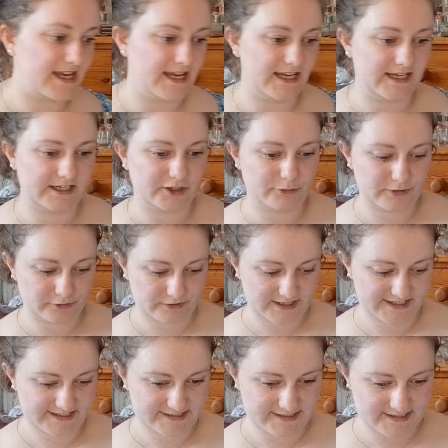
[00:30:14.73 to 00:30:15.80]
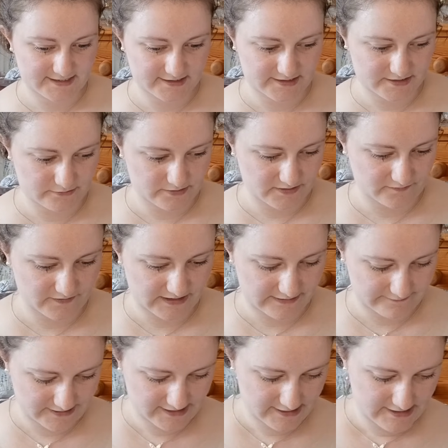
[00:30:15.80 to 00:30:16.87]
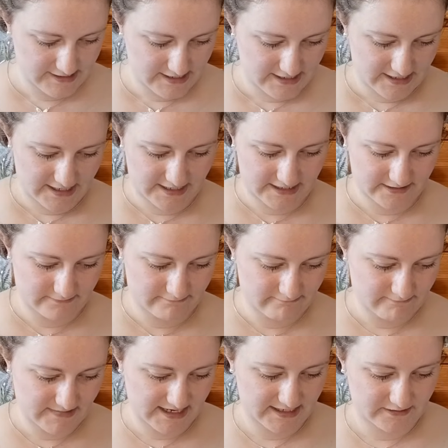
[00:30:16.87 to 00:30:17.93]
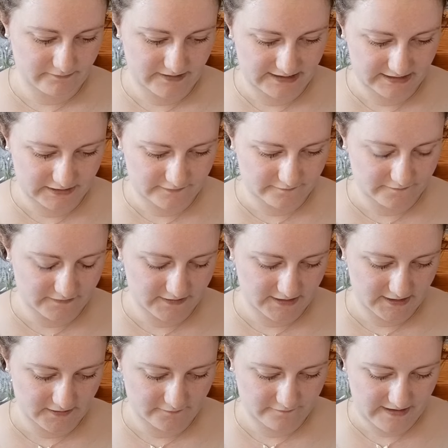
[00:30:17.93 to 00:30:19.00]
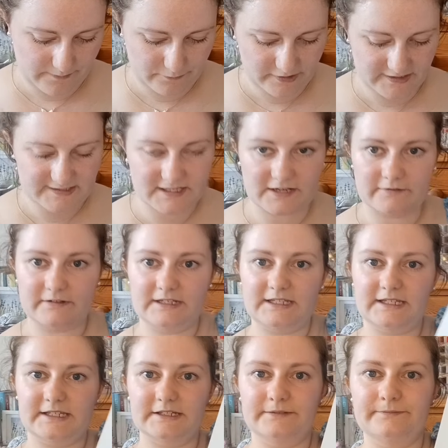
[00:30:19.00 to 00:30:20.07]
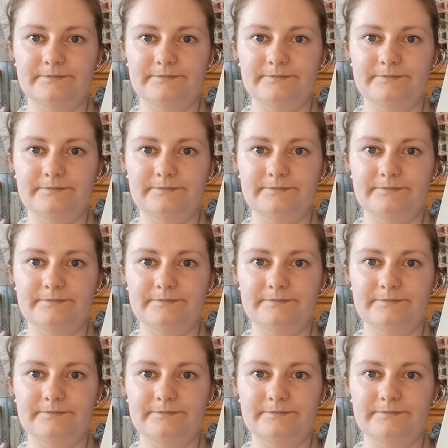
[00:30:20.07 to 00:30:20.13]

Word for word: a quilt kit because it was a fibre. Um, and I really love the fabrics that are in here.